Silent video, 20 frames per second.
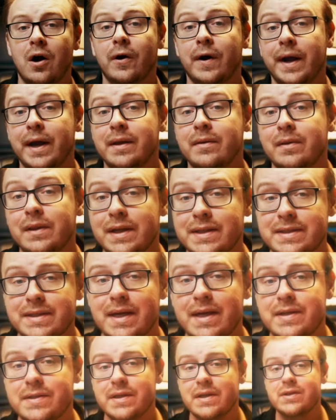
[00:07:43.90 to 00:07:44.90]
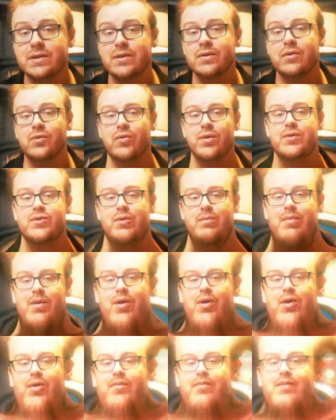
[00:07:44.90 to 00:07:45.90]
All right, let's gaze into the crystal
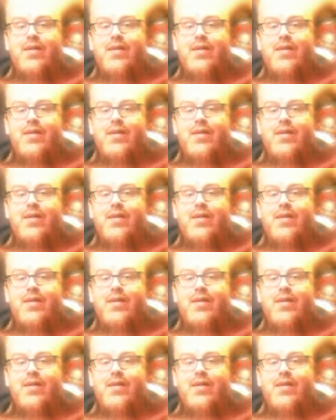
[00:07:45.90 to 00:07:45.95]
ball.